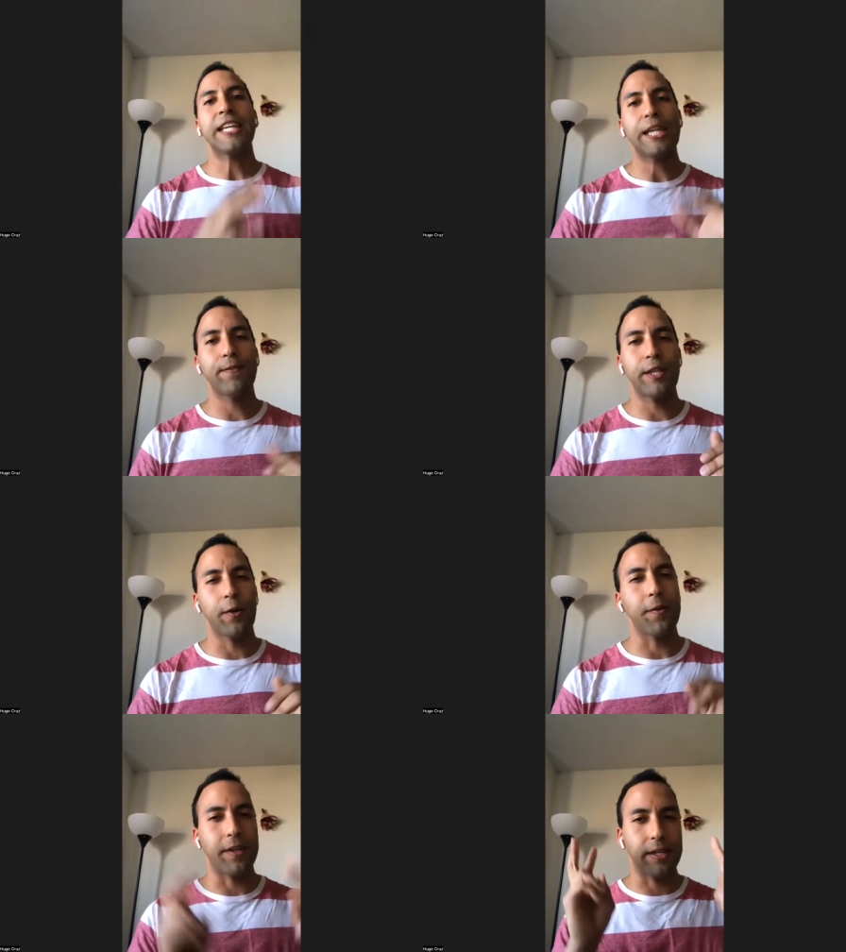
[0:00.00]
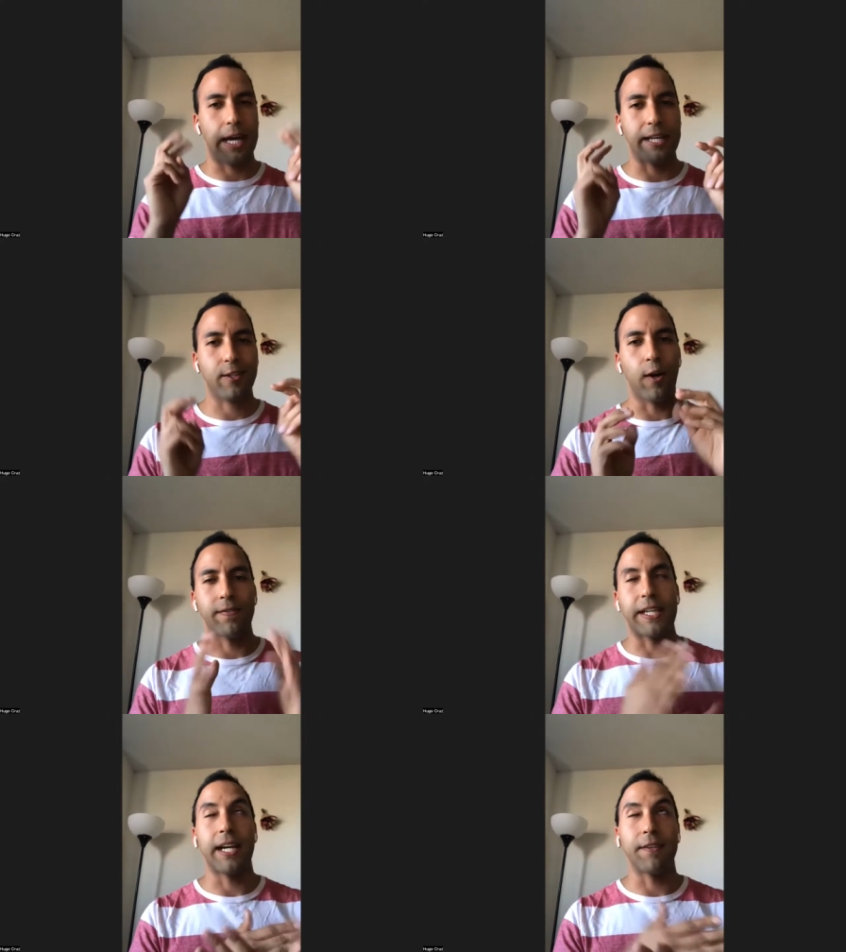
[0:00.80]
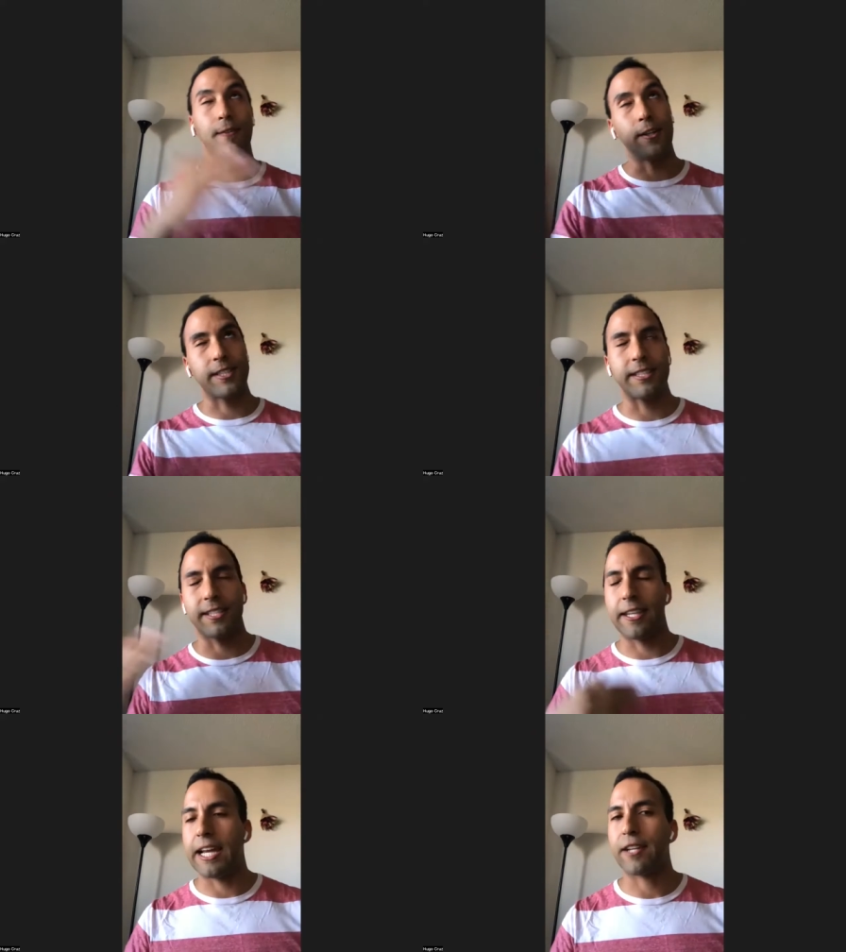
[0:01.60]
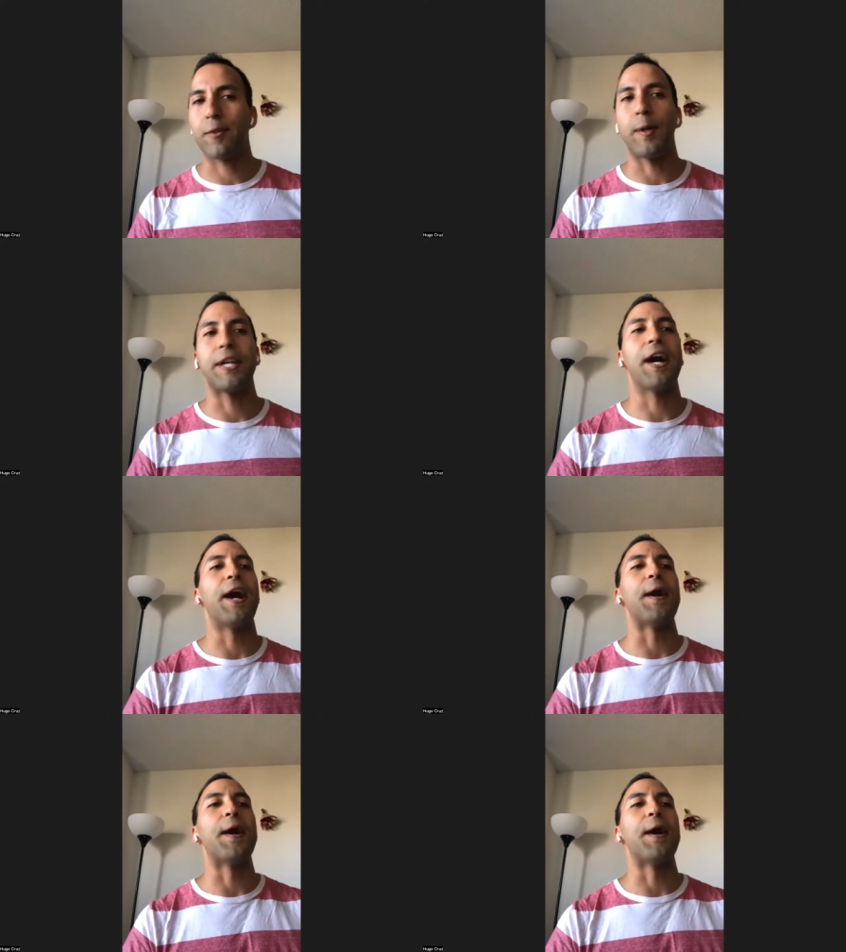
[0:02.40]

Even though the iced coffee kind of falls into the next one,